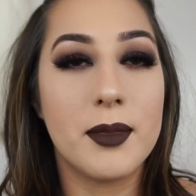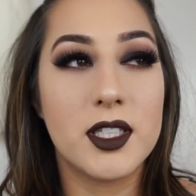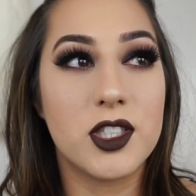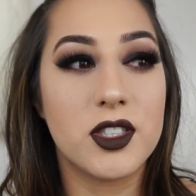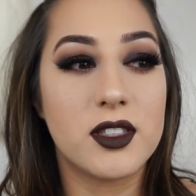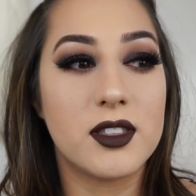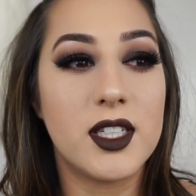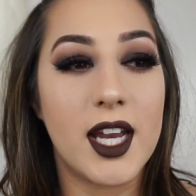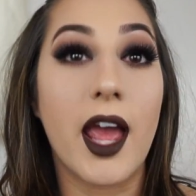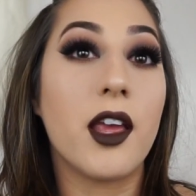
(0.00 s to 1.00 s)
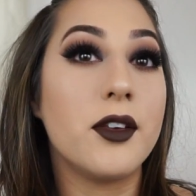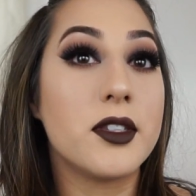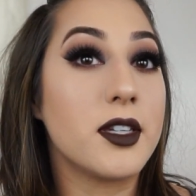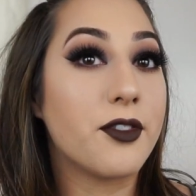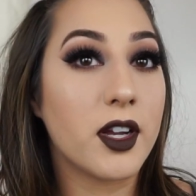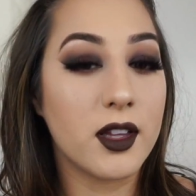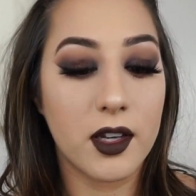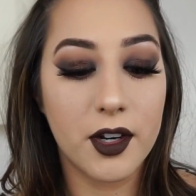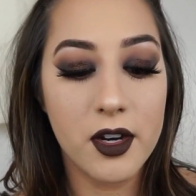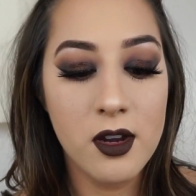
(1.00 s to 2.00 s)
It's just today I used a different
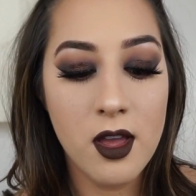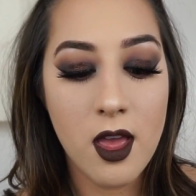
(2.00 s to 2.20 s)
glitter.